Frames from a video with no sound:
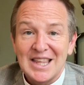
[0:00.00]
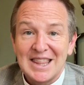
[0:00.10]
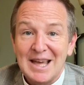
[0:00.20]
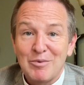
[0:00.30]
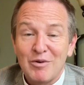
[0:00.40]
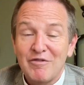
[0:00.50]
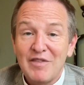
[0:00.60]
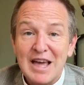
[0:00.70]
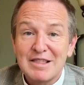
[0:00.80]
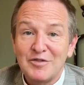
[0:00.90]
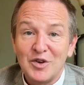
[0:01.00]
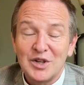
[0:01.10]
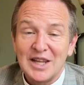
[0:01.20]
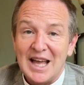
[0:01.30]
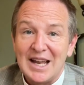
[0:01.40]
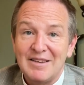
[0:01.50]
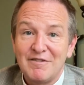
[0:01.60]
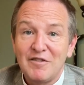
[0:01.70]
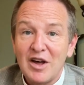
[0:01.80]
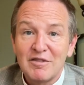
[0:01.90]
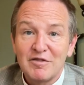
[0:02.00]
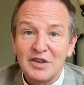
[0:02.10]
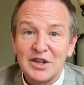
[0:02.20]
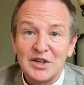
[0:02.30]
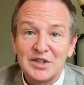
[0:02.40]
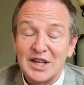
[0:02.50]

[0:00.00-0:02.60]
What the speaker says: They were faithful and fun-filled